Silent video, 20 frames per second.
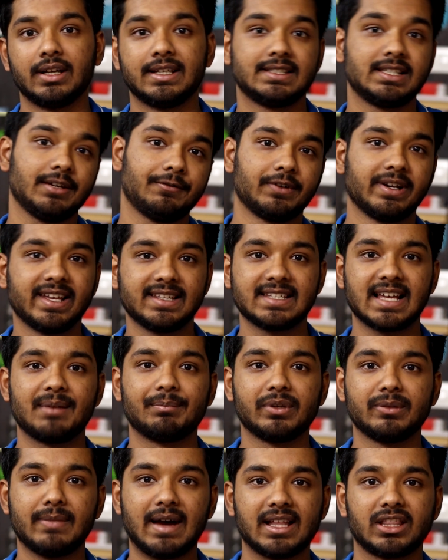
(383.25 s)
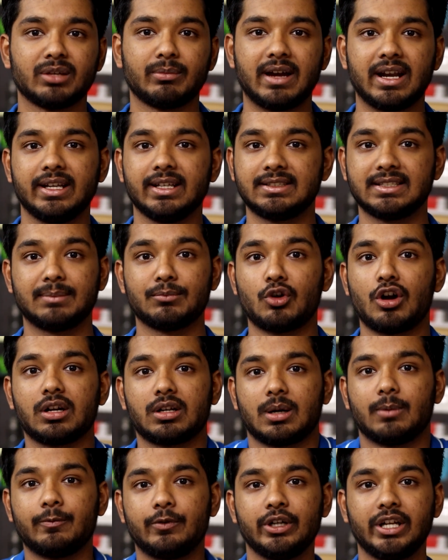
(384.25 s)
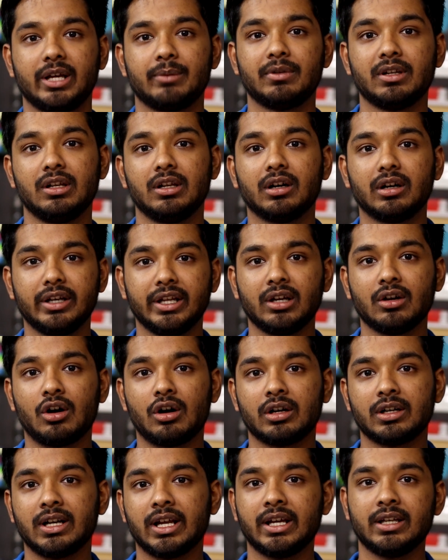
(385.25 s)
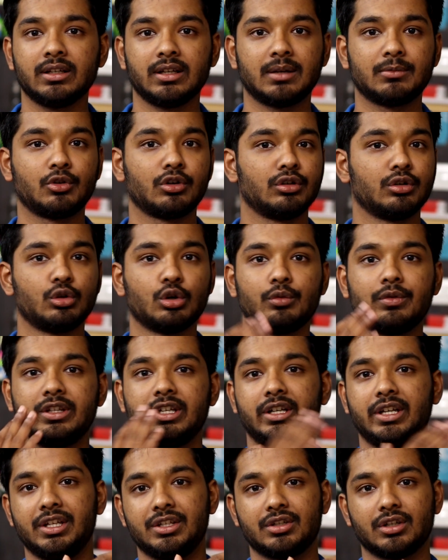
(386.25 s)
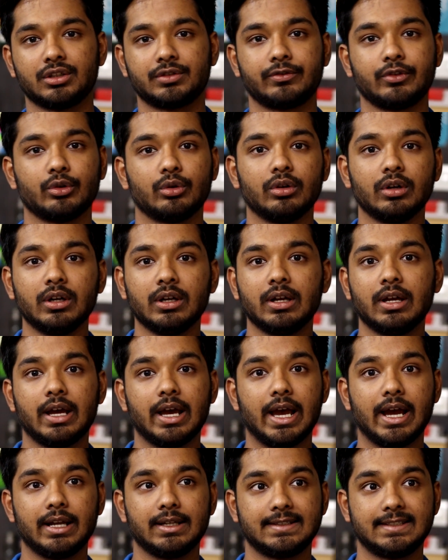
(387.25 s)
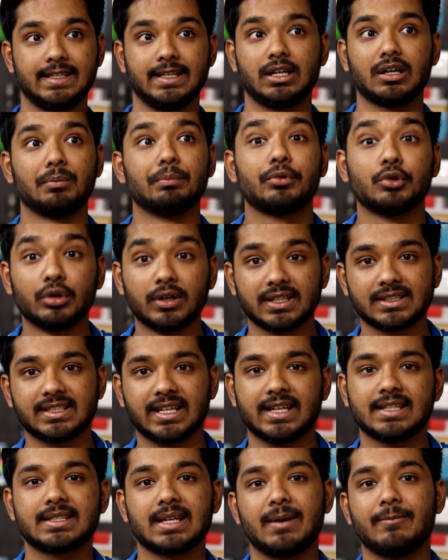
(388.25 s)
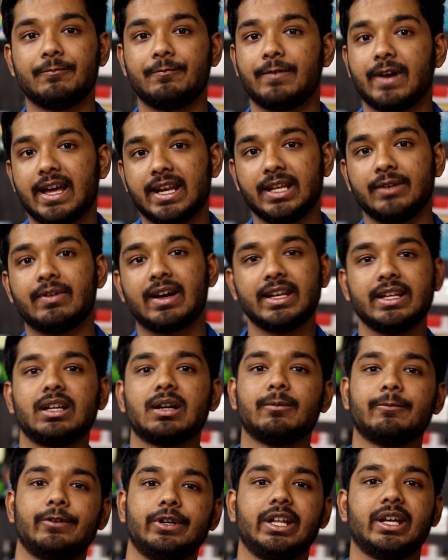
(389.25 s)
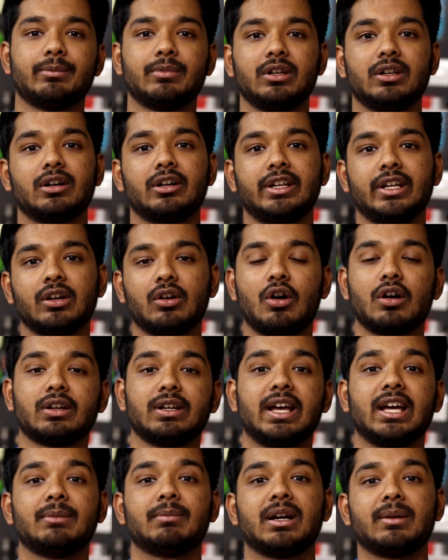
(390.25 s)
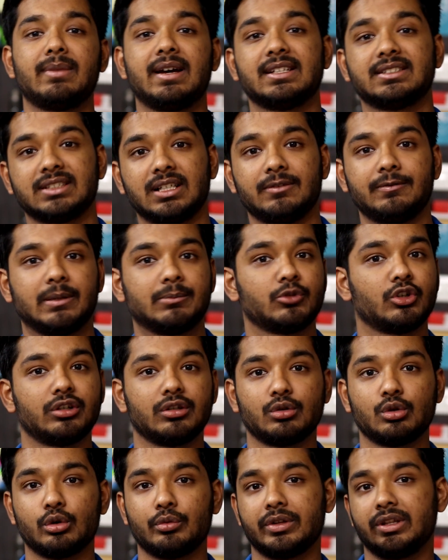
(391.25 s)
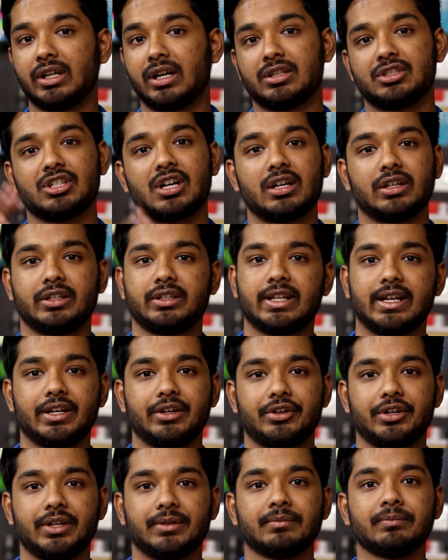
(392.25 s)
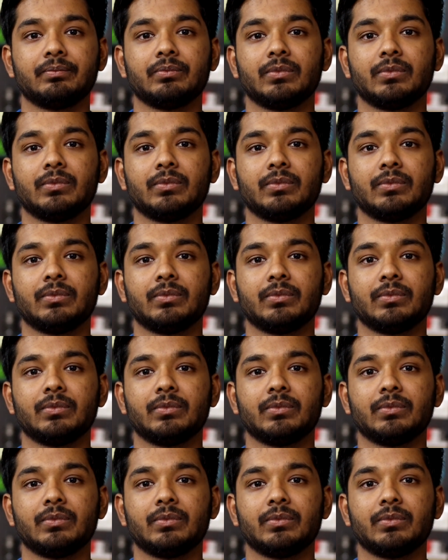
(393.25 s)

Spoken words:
Say for example, mathematics, I'm not comfortable learning online, I'm going to go with the teacher's flow. And say computer science, I'm very comfortable learning online by myself, I'm going to go with the uncharted territory.